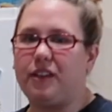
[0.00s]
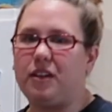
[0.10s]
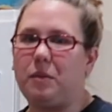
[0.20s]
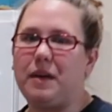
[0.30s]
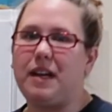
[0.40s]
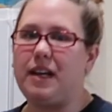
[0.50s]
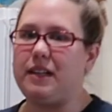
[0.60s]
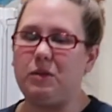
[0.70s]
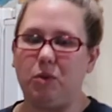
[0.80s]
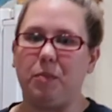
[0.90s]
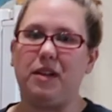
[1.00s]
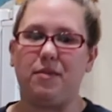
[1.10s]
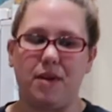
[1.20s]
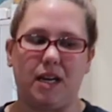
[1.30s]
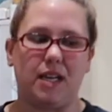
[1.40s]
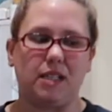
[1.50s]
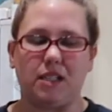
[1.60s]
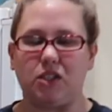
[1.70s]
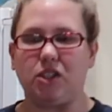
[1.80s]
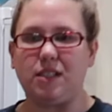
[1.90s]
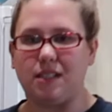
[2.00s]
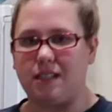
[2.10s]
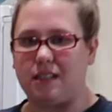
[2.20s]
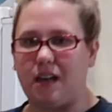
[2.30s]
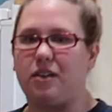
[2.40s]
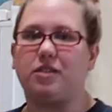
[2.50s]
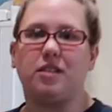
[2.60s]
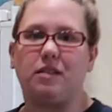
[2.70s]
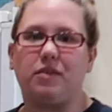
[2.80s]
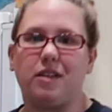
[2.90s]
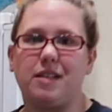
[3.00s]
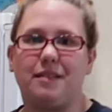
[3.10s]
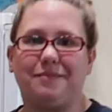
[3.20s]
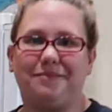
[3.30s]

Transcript: a little bit, and then we'll put the mayonnaise and cheese and other stuff on it.